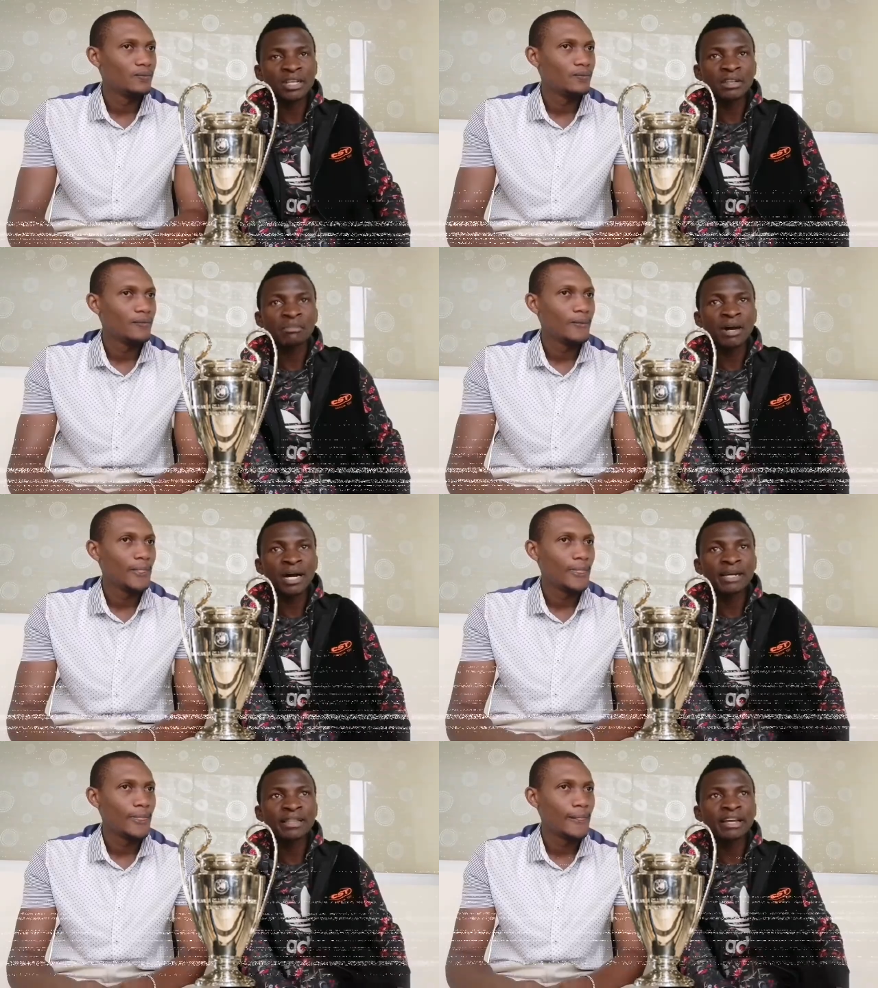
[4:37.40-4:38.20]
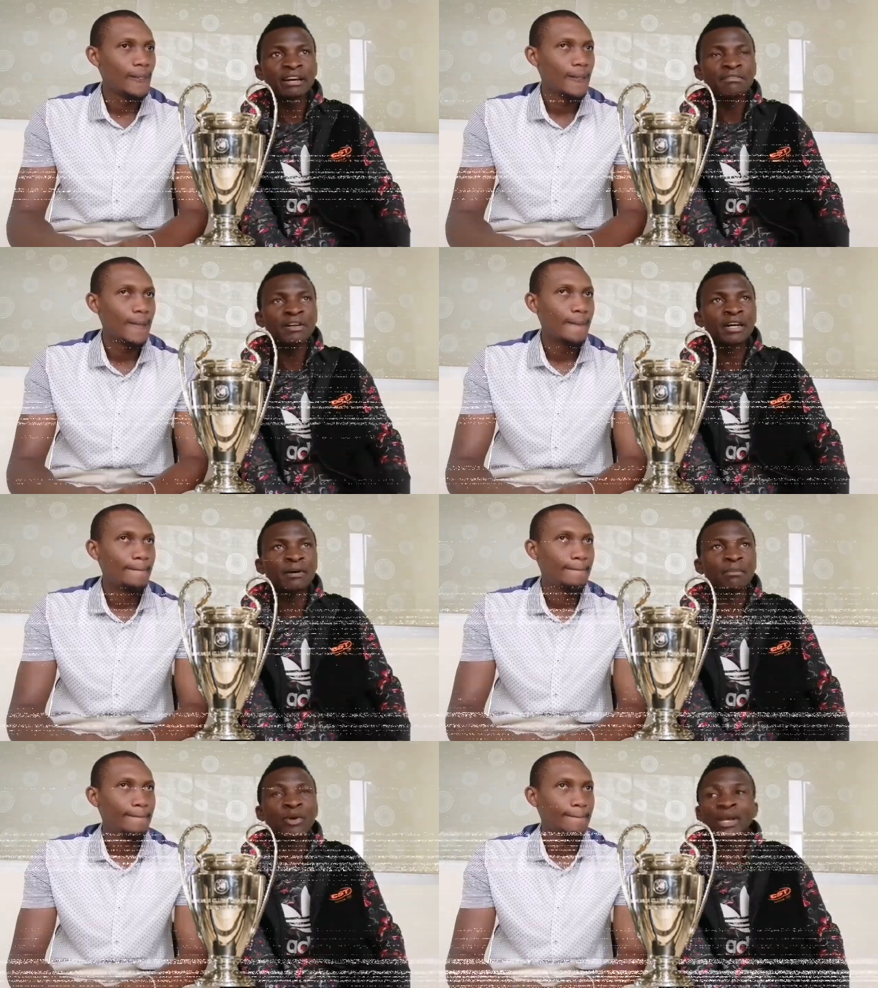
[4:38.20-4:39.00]
Speaker 1: at the back. They have
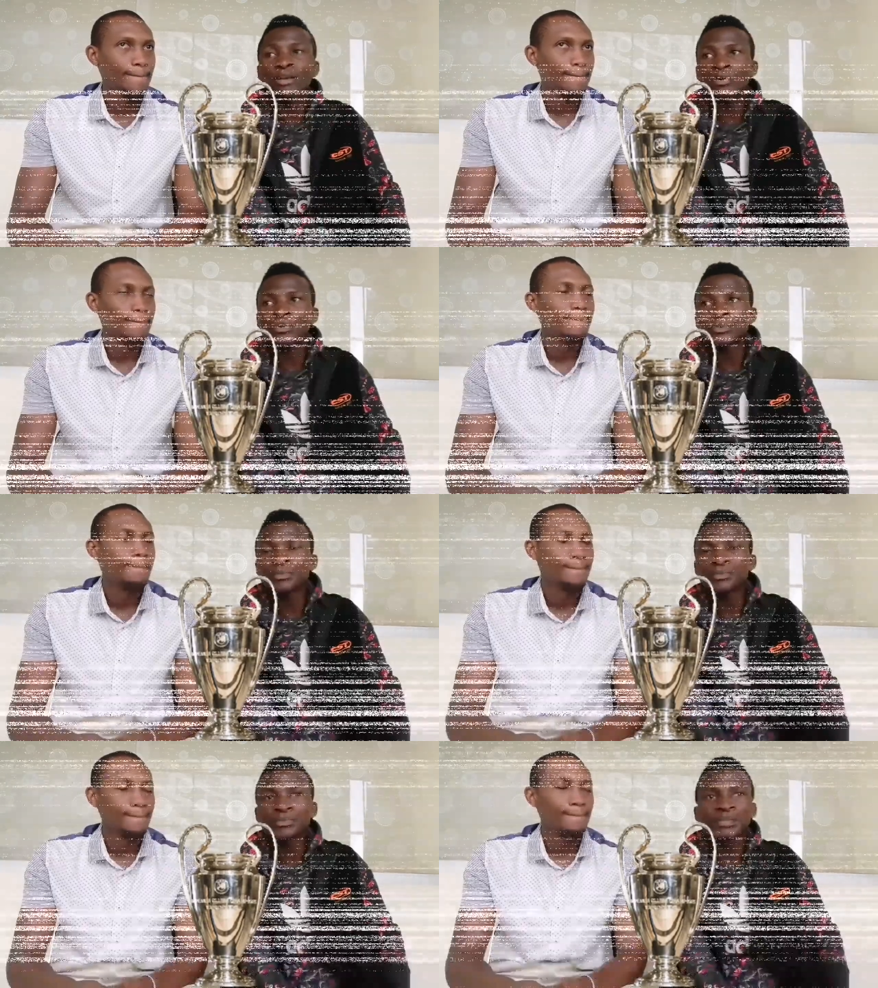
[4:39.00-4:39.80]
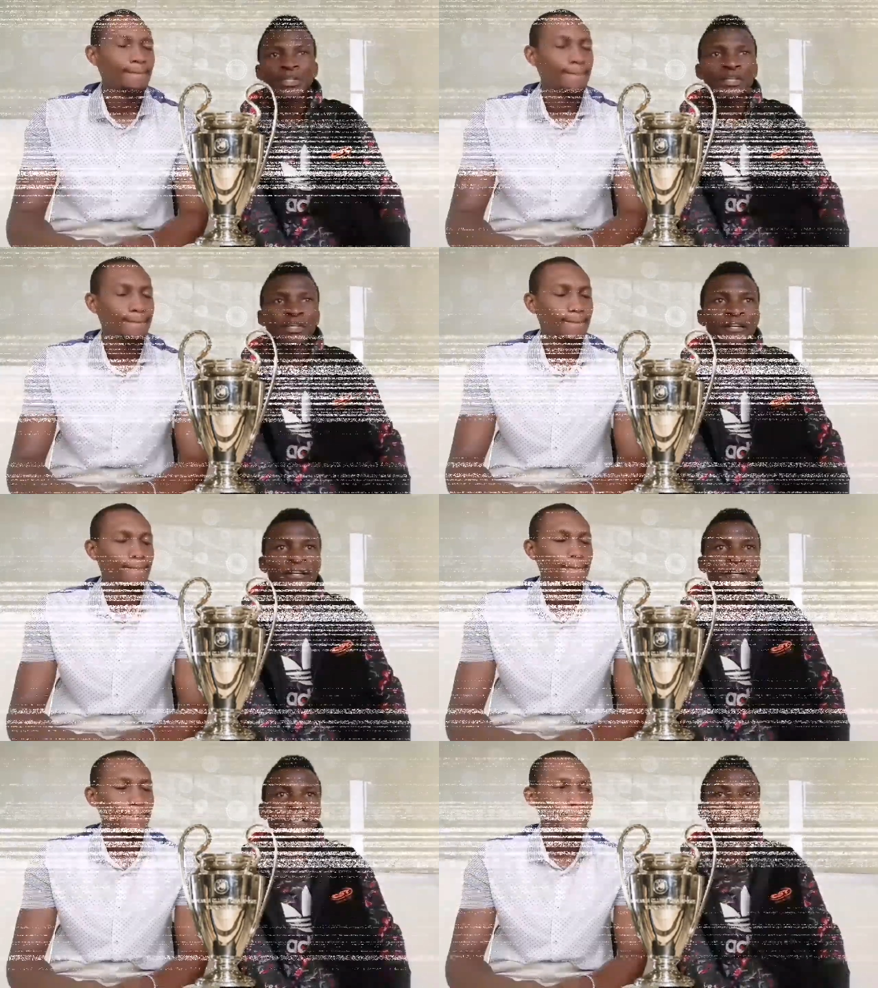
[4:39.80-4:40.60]
uh, Moreno,
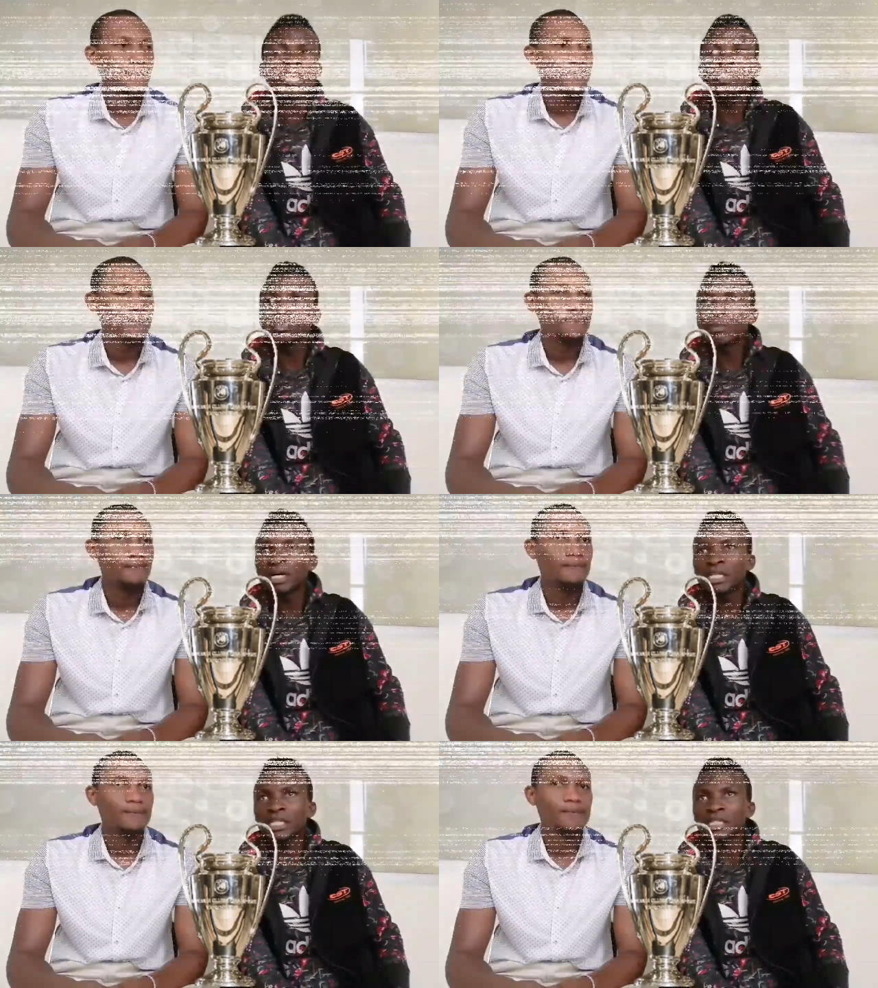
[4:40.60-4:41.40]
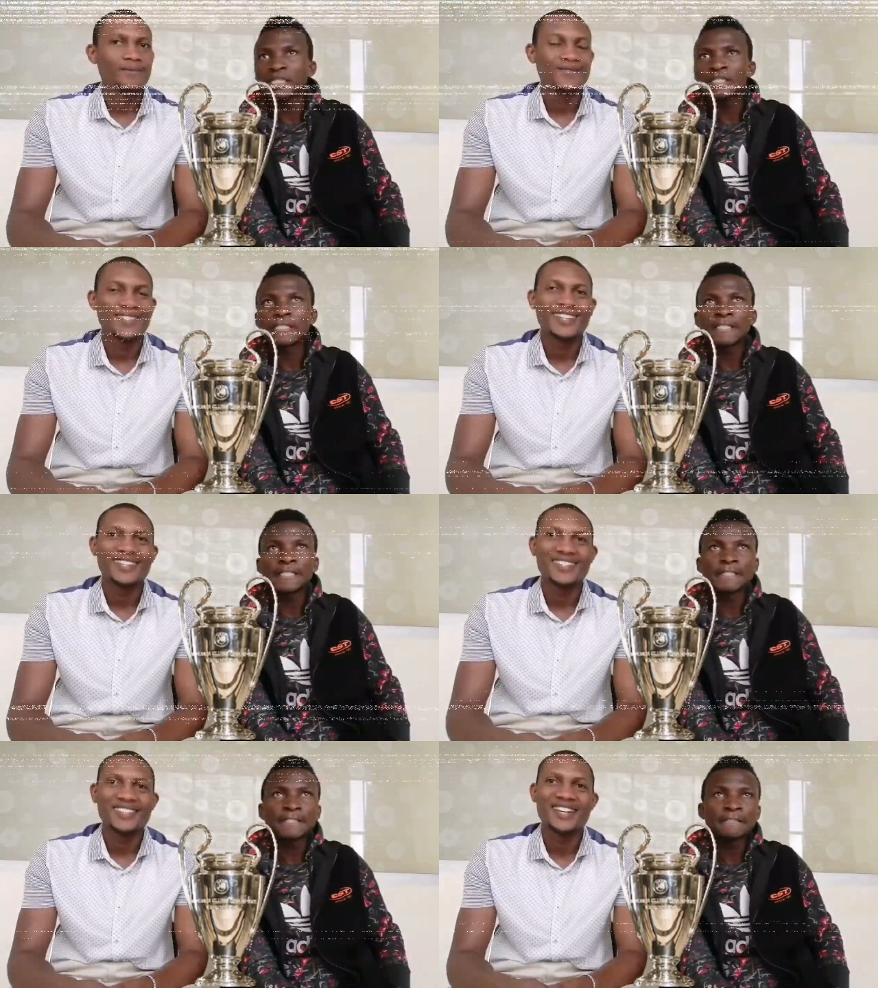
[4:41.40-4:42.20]
Speaker 2: uh, Danjuma.
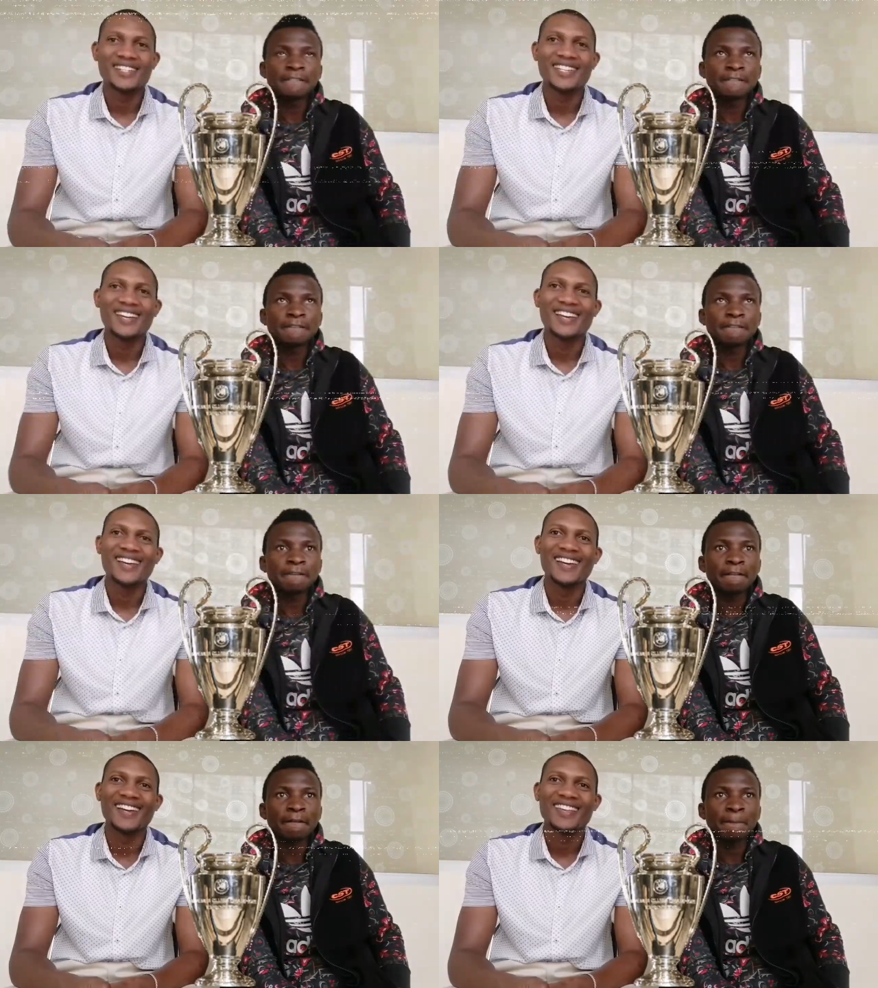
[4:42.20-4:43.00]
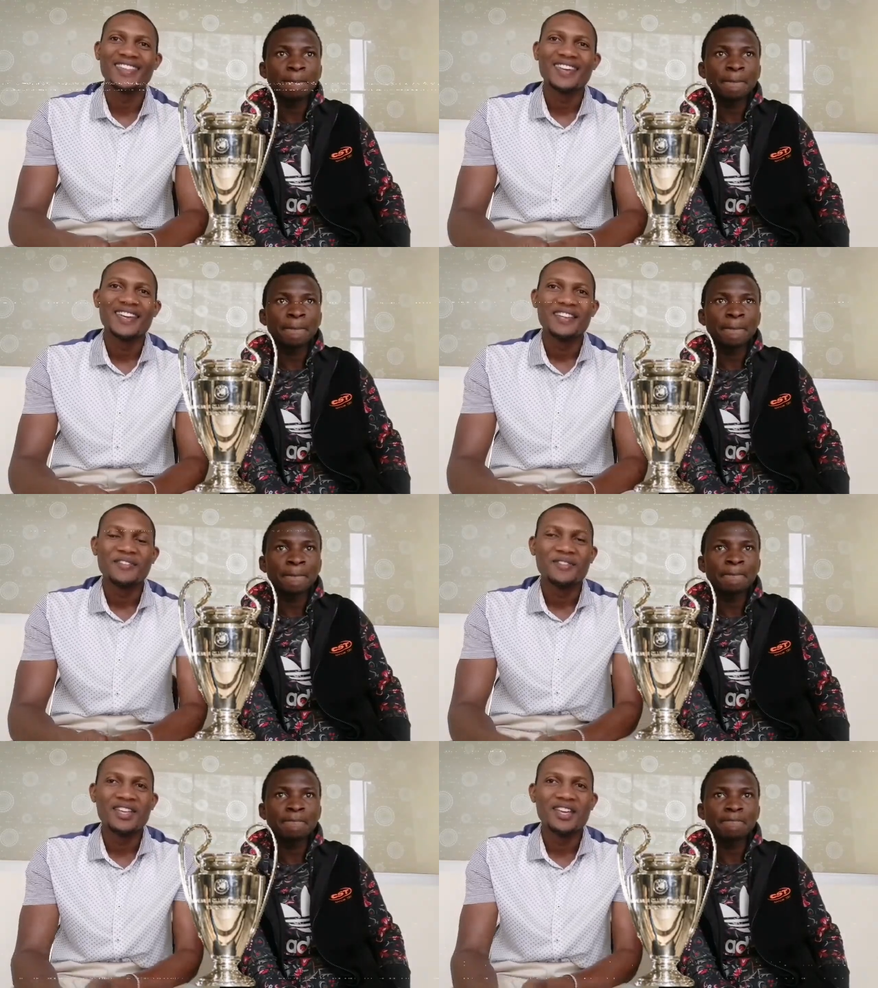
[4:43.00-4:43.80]
Hey, that guy,
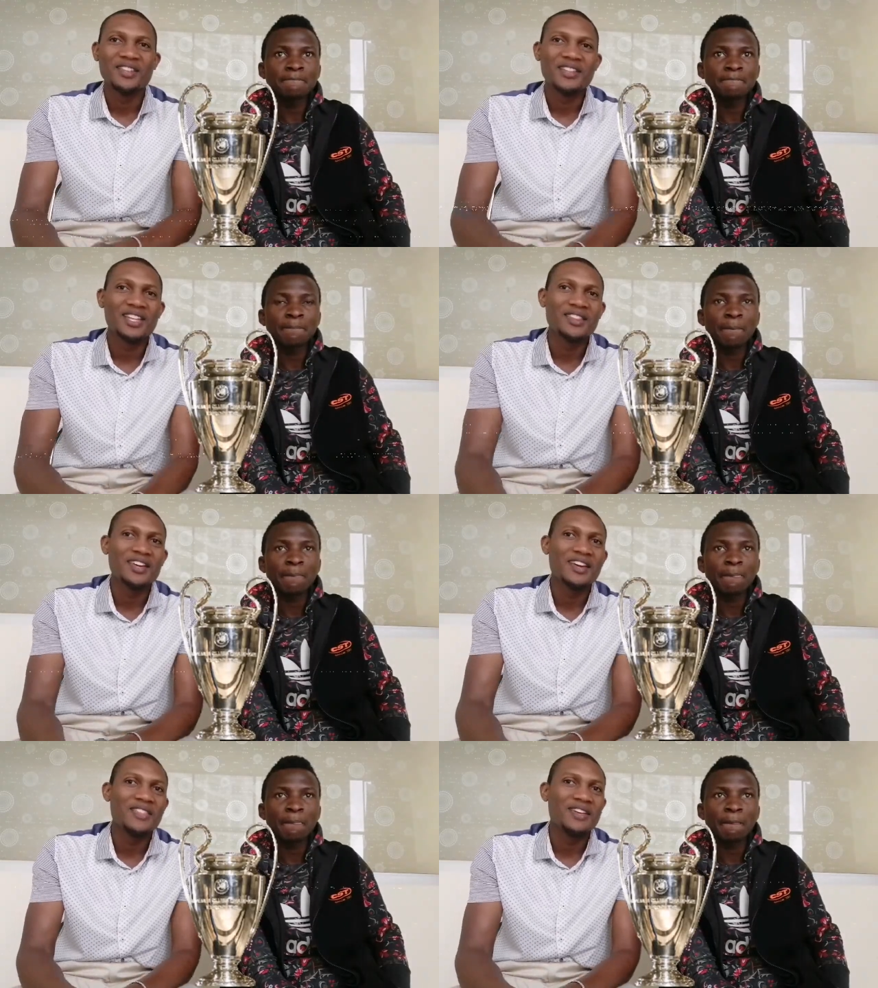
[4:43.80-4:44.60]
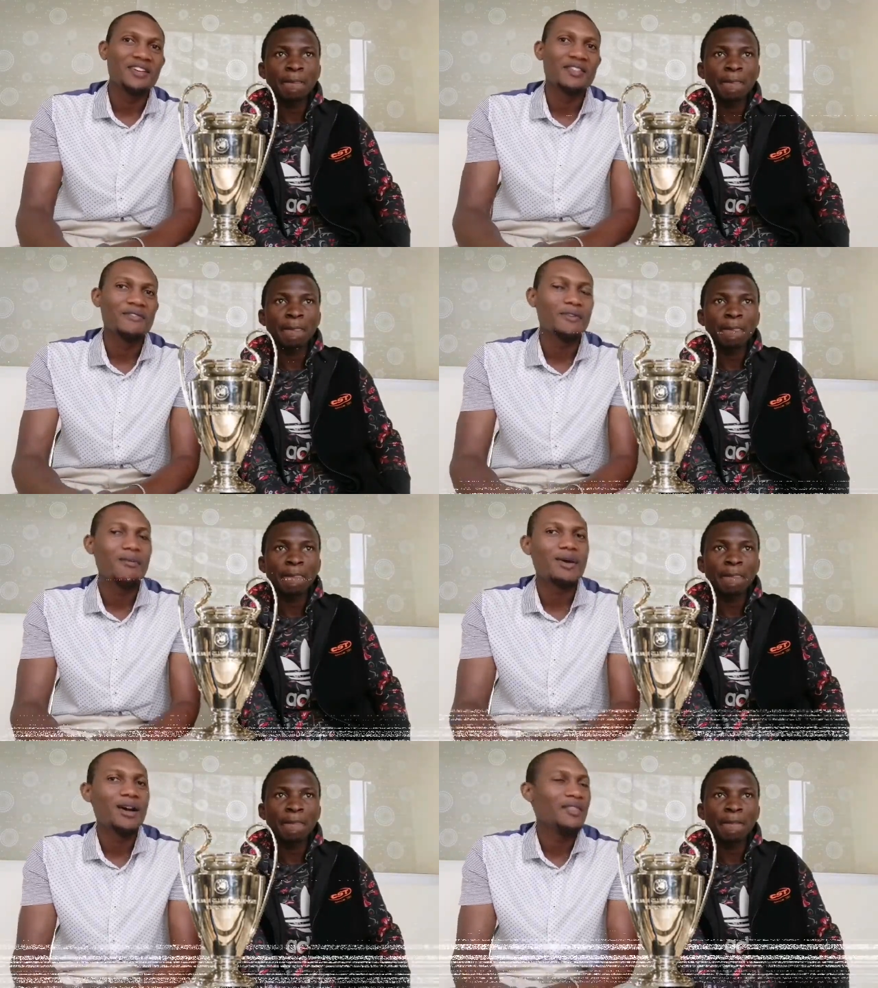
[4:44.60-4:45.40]
mm-hmm. the, the, the, the,
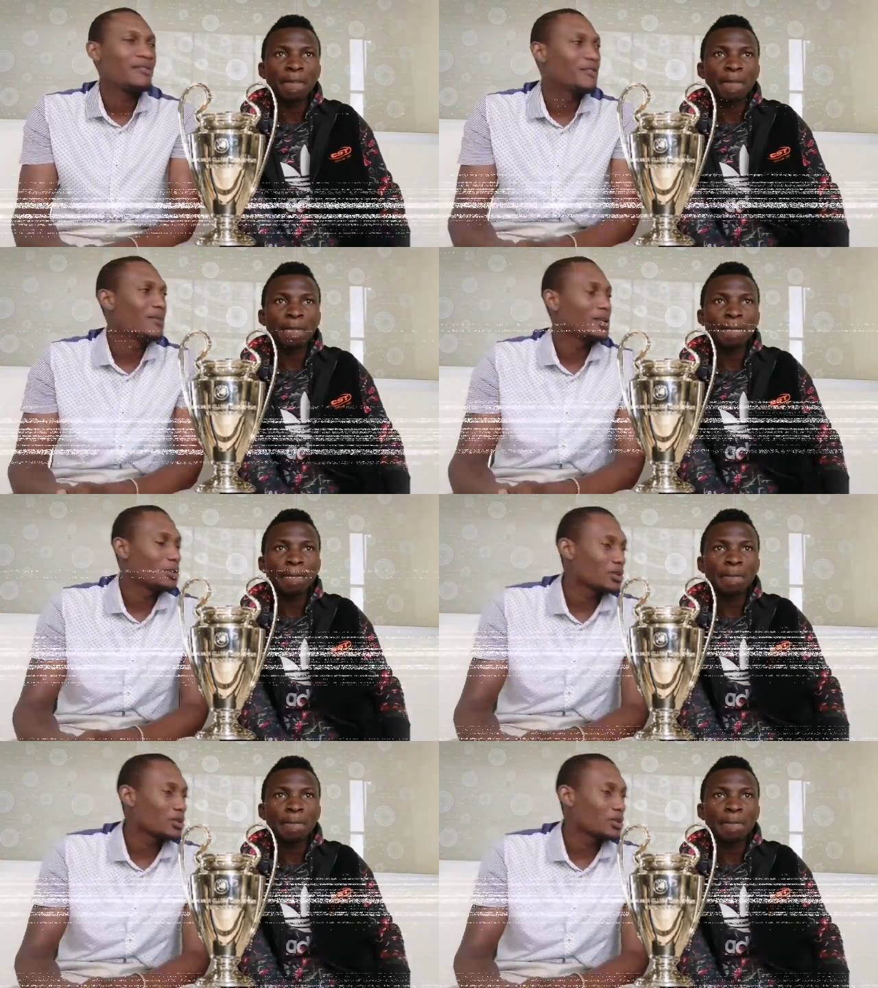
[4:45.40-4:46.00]
former the former